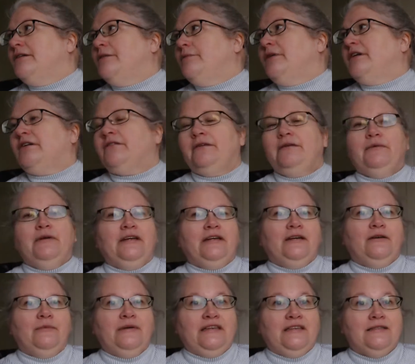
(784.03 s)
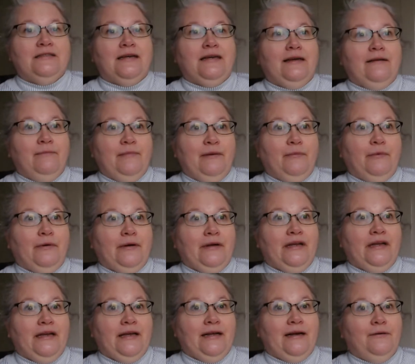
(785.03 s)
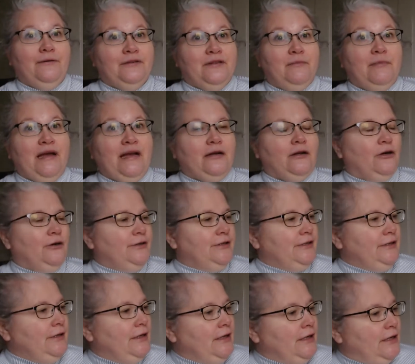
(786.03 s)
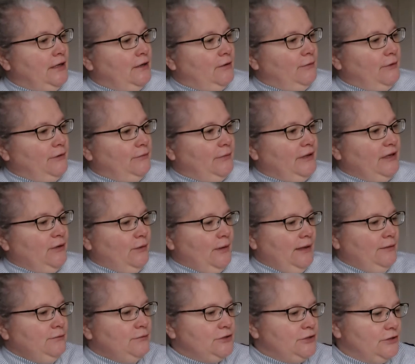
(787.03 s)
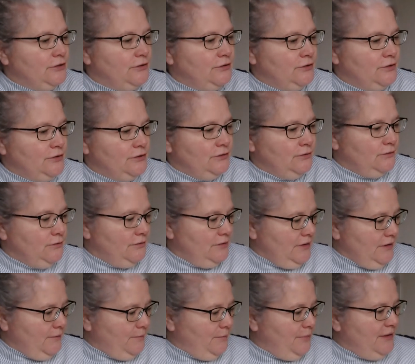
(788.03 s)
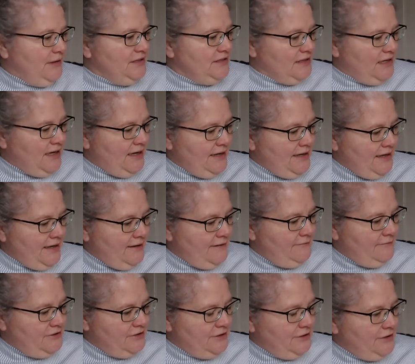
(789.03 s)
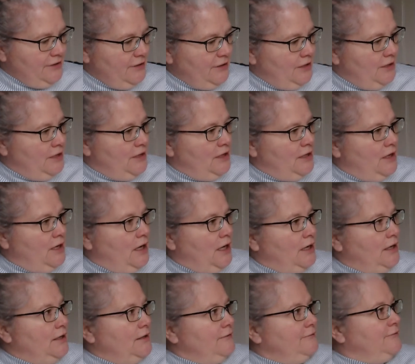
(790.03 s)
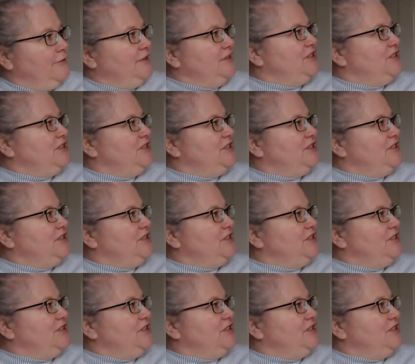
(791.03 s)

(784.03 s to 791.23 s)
wrinkly right now because I have been wearing it out in the back garden when we go out to, but I have done French